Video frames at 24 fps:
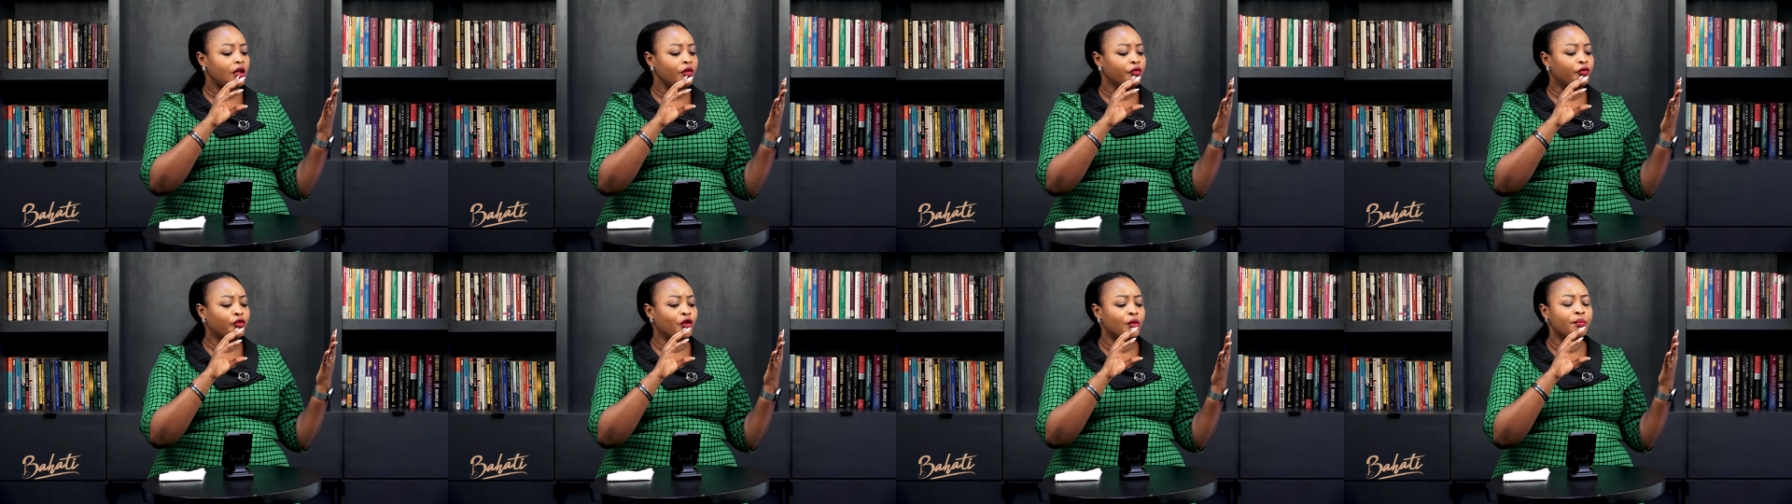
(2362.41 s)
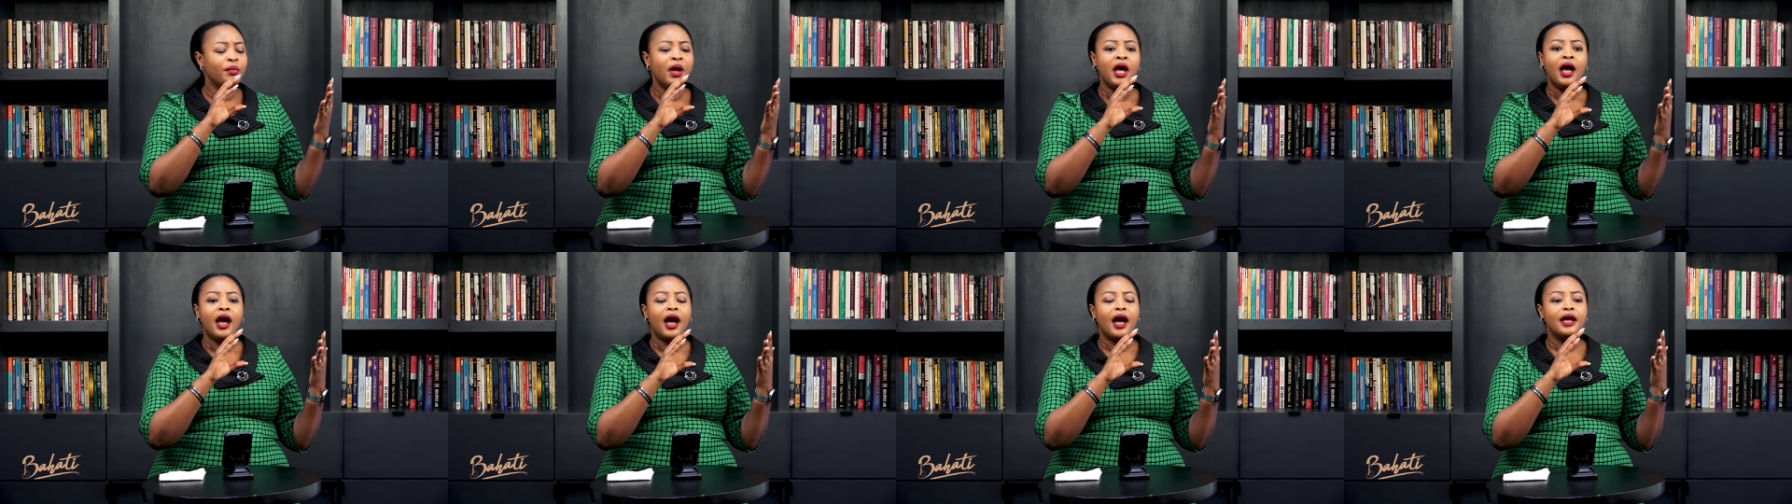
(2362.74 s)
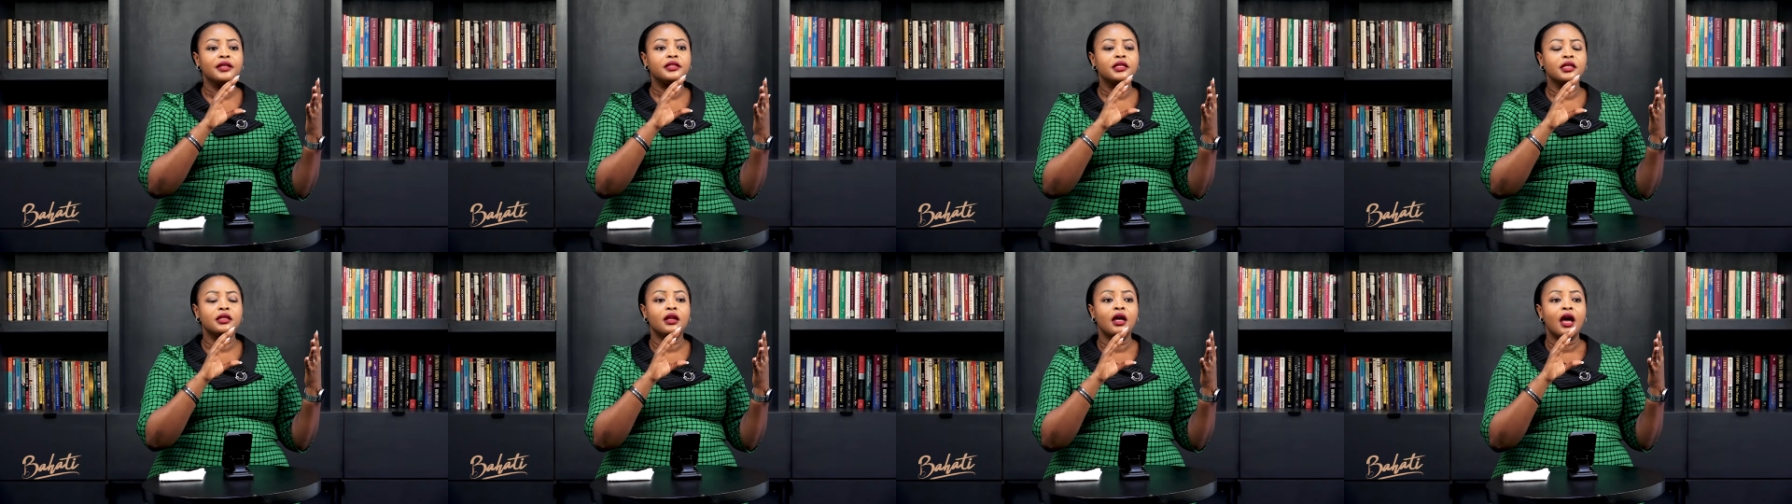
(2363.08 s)
from
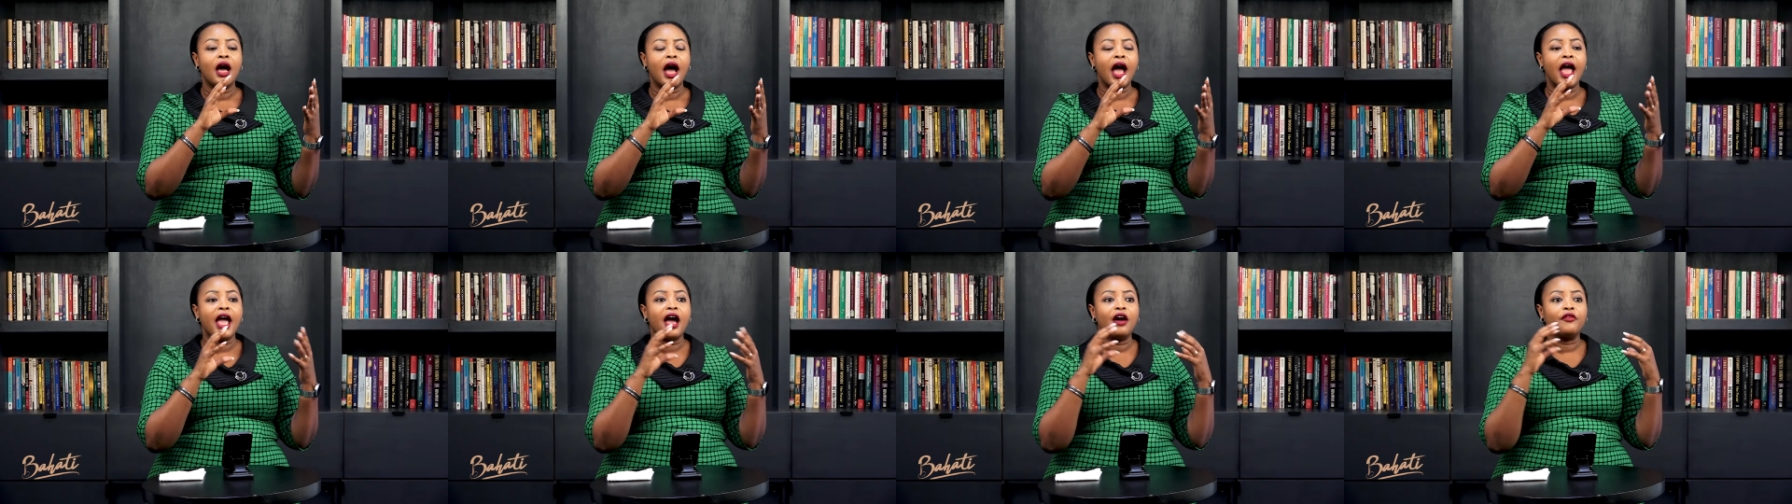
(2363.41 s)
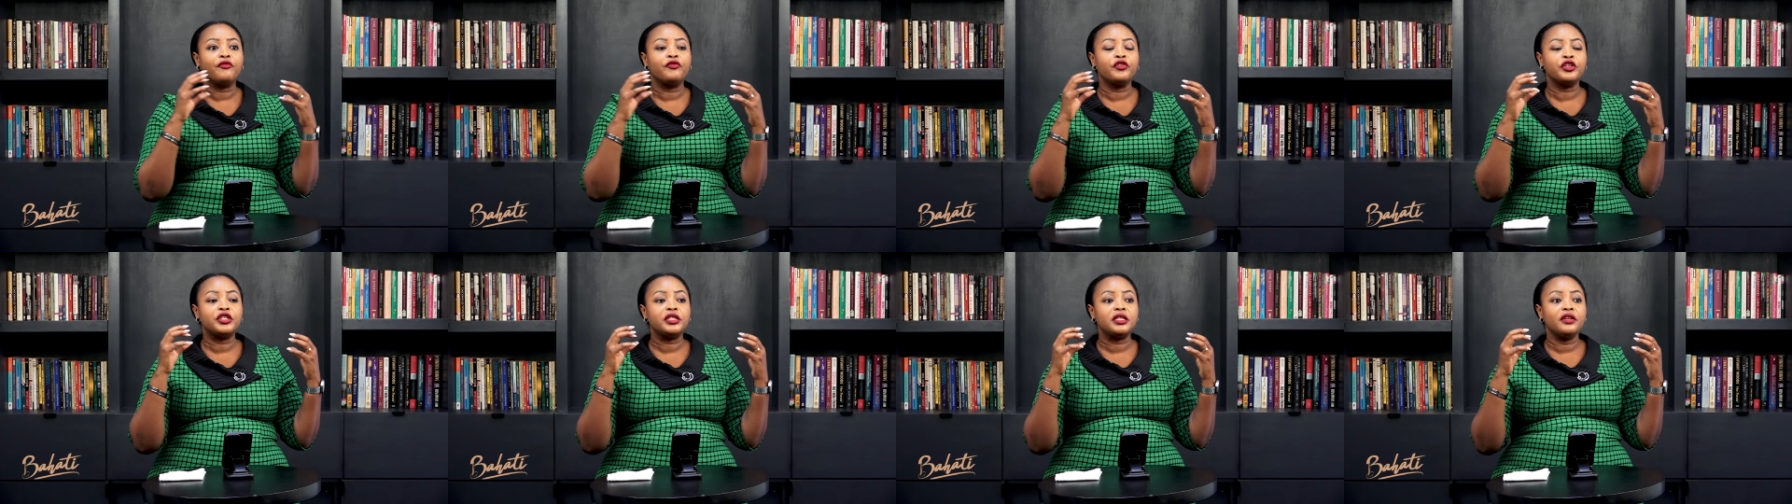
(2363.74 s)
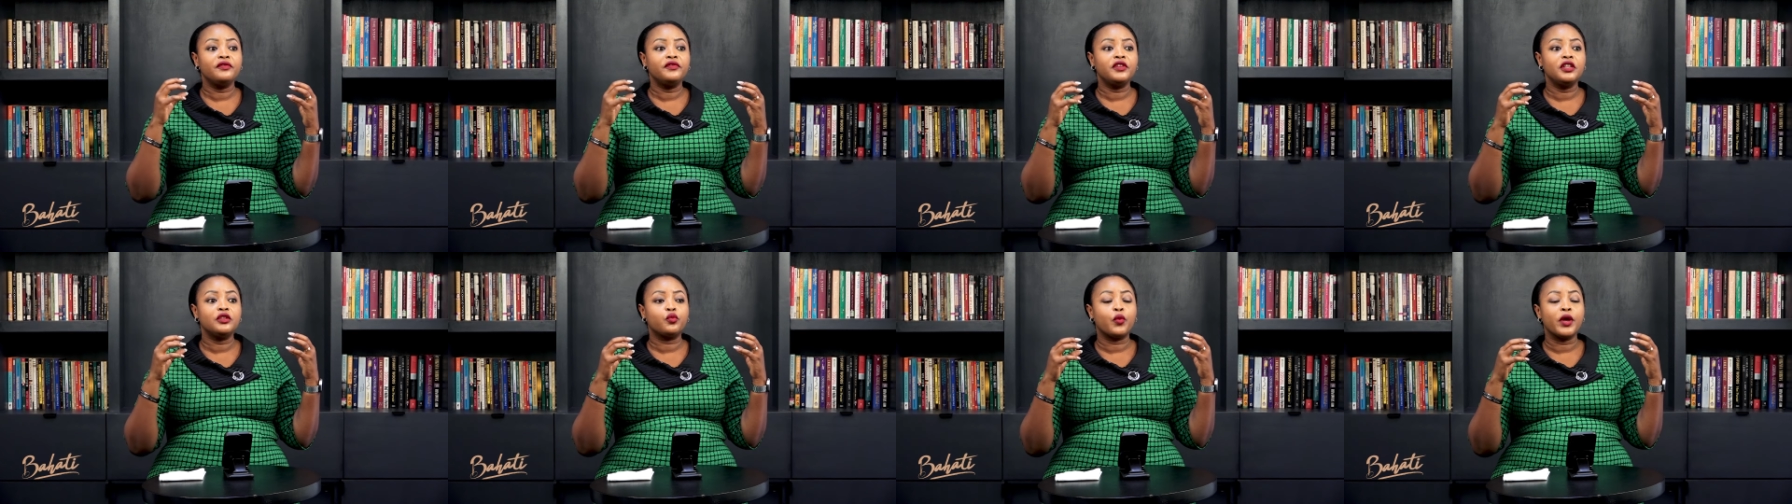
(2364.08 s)
as in I have
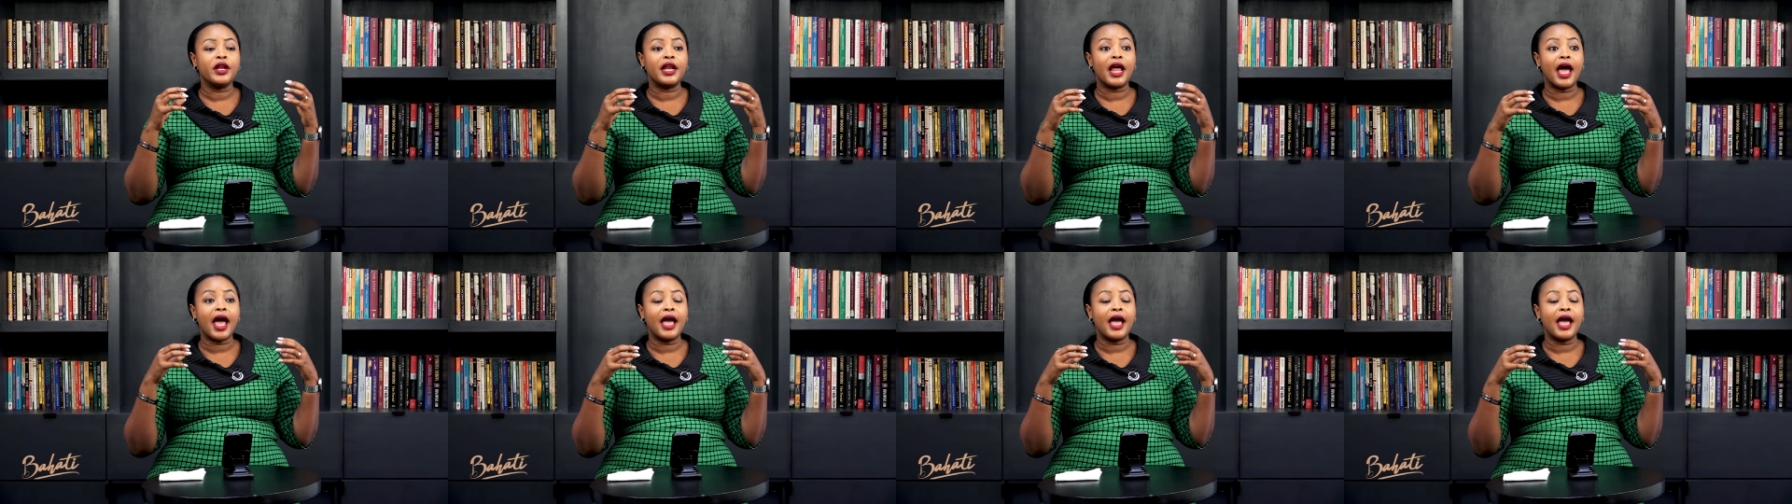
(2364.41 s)
received it when